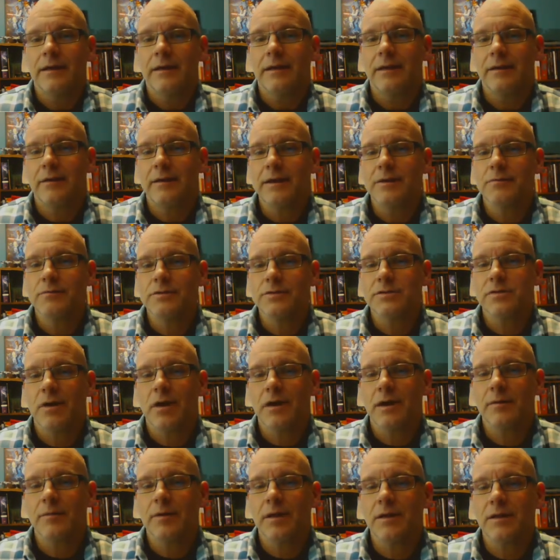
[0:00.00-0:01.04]
You know, he was
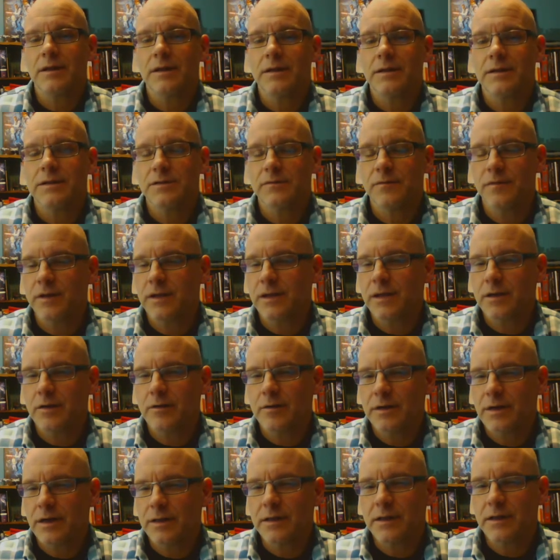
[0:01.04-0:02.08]
talking about in this video,
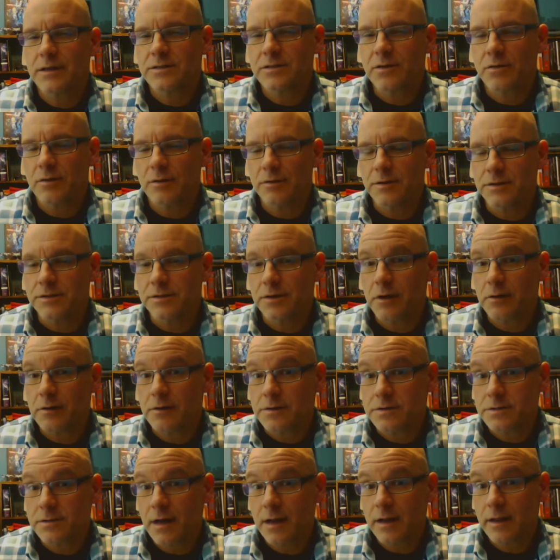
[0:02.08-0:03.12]
I think it's called The
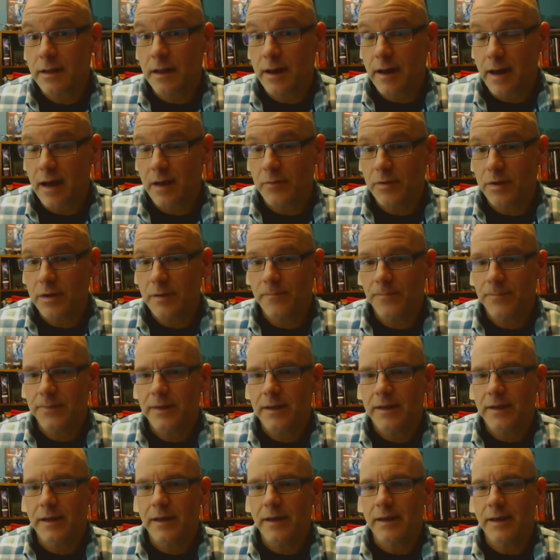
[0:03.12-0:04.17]
Darker Side of the Hobby.
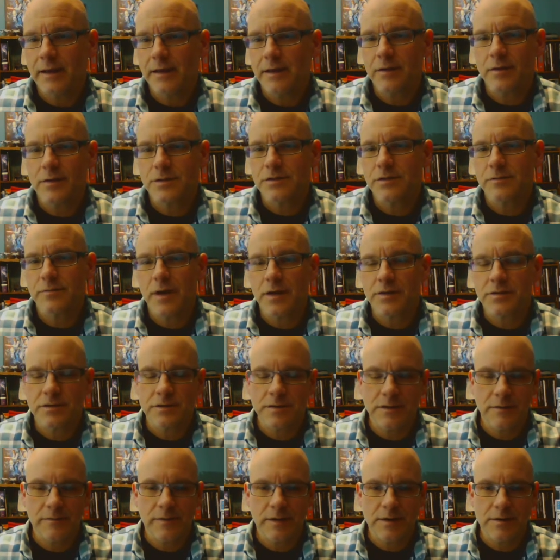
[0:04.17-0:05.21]
And he also mentions
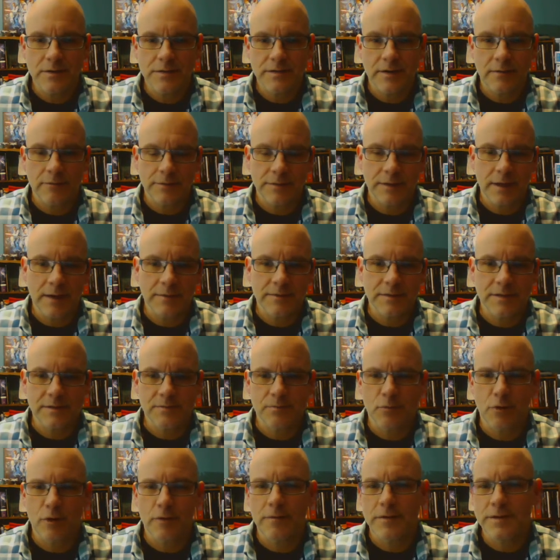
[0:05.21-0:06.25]
in the video several times, it's
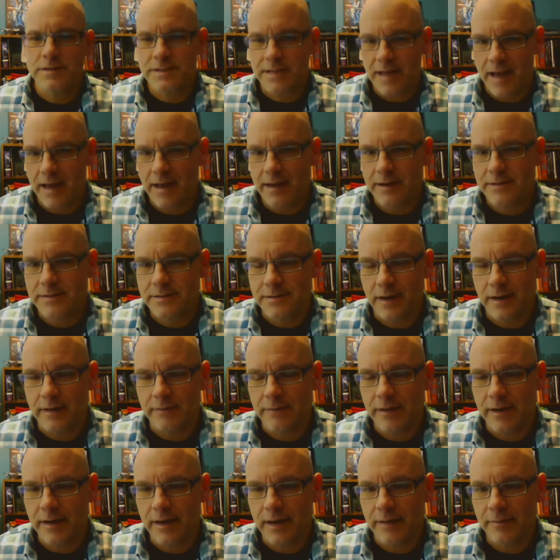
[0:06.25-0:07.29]
more of the sad side of
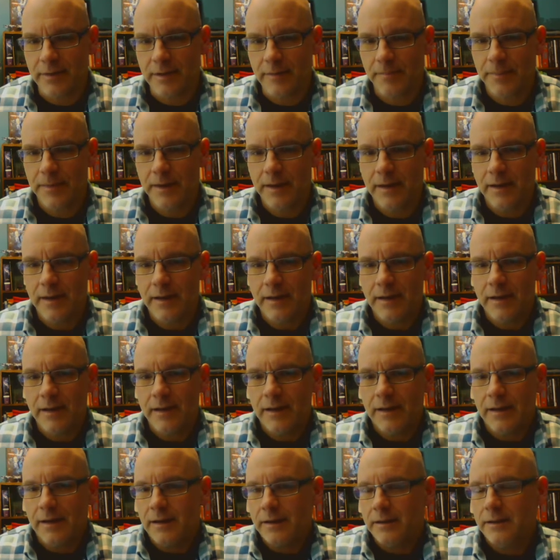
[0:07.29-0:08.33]
the hobby.
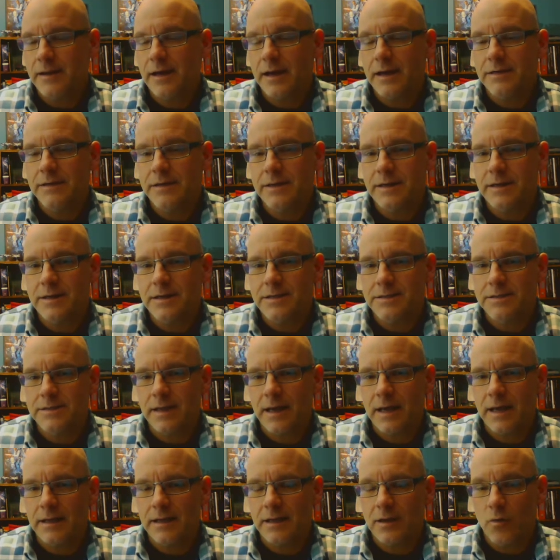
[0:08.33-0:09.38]
The idea is
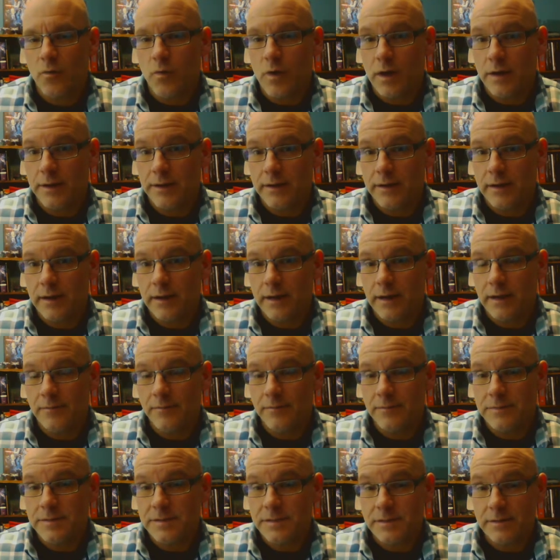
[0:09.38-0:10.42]
that, you know, while the
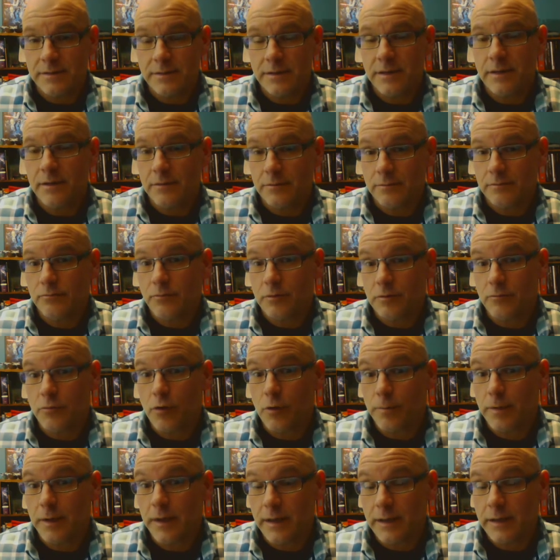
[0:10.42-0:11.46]
games, you know,
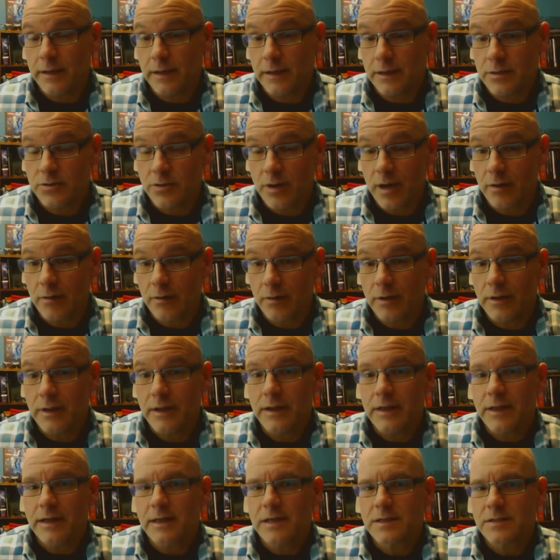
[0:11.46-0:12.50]
role-playing in general
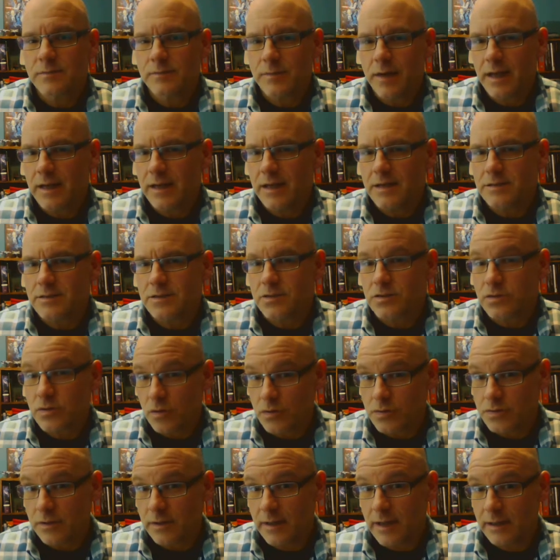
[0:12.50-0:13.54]
is meant as a
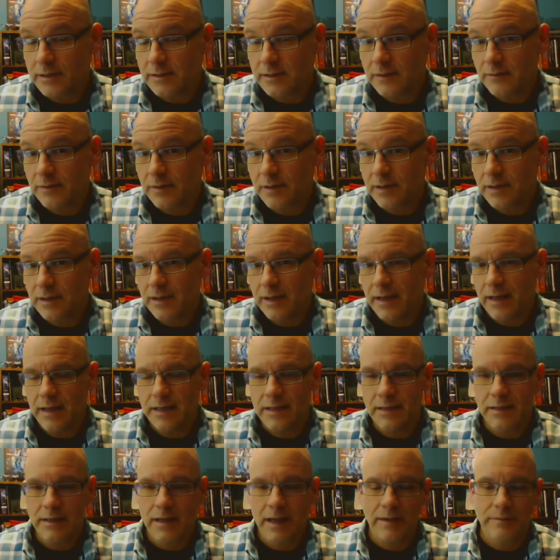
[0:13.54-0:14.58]
social activity
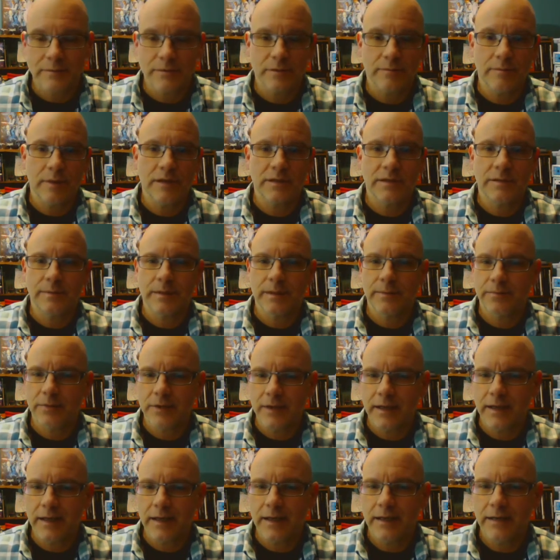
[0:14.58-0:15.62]
and the games are meant to be
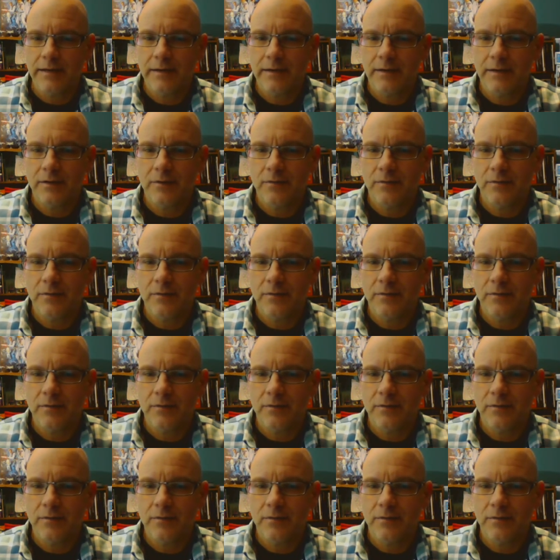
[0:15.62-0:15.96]
played,